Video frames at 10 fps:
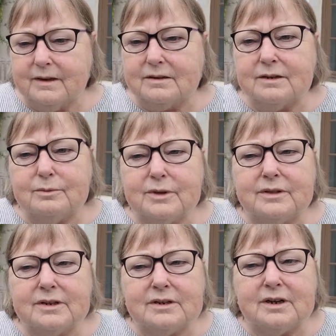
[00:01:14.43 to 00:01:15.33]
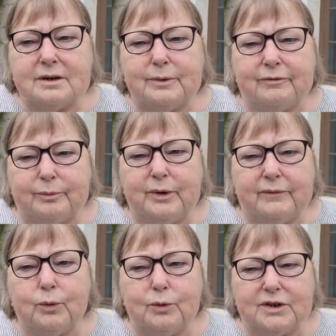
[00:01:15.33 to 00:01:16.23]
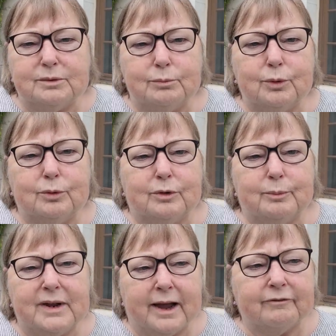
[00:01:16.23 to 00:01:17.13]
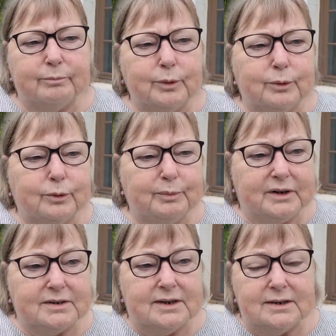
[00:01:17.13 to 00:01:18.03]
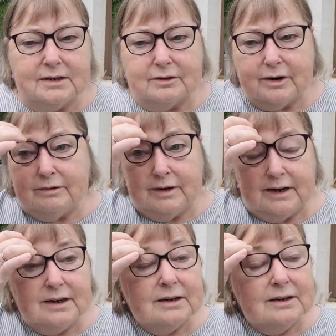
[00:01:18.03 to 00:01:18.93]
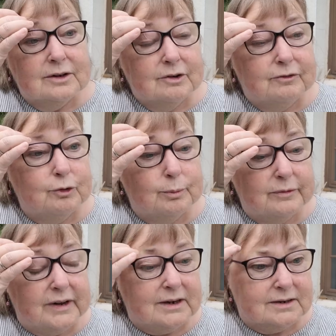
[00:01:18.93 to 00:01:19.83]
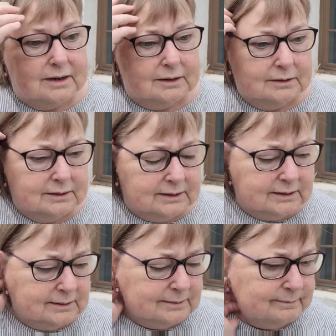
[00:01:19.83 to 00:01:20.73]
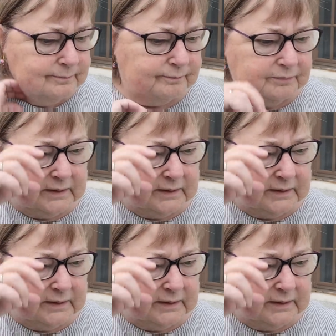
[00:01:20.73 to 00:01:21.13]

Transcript: So this year we've ordered more and we have more because it is our only form of heating, and